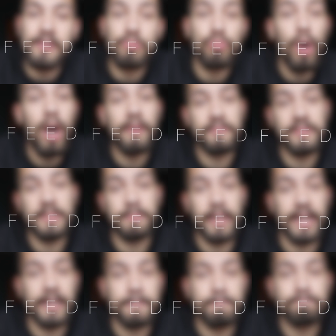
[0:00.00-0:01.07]
Raw
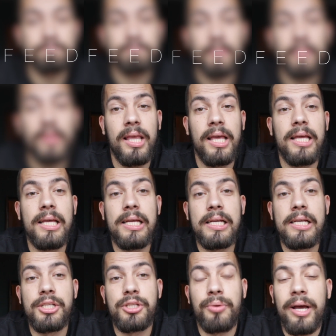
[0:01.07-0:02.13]
feedback.
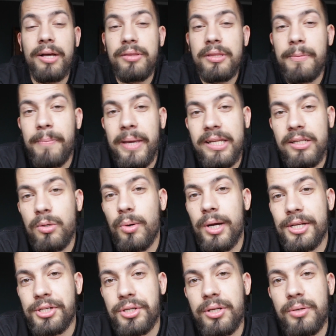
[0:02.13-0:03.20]
So now the main
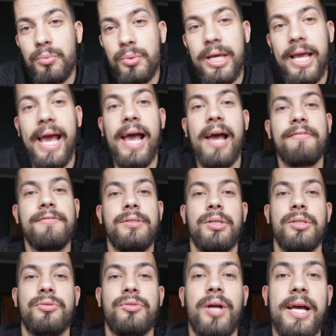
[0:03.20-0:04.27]
question we have to
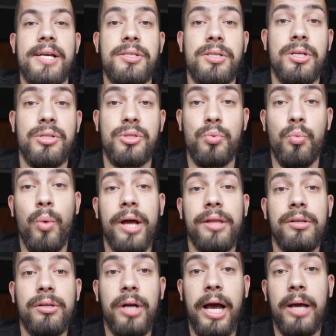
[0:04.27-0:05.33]
address is whether